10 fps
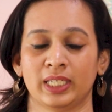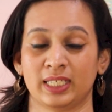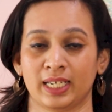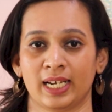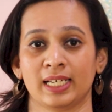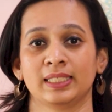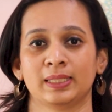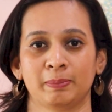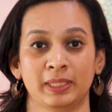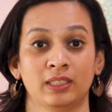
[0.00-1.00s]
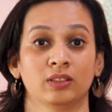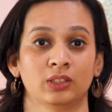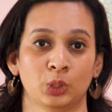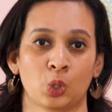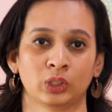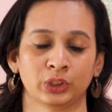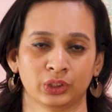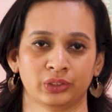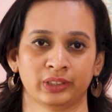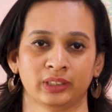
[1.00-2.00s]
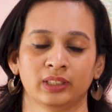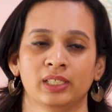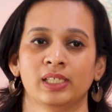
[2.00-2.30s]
it has been a long journey.